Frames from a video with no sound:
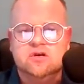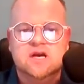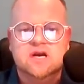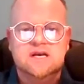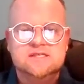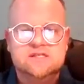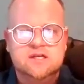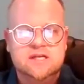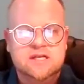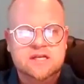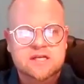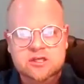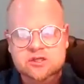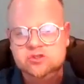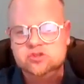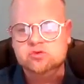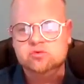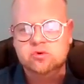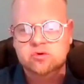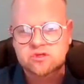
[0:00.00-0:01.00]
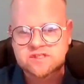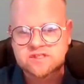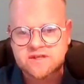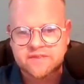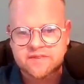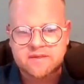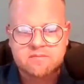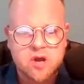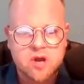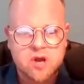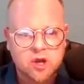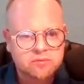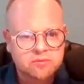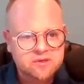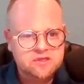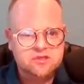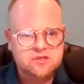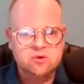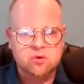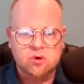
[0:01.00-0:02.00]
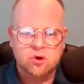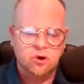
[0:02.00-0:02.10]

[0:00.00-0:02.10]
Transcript: guys are leaning towards at the moment?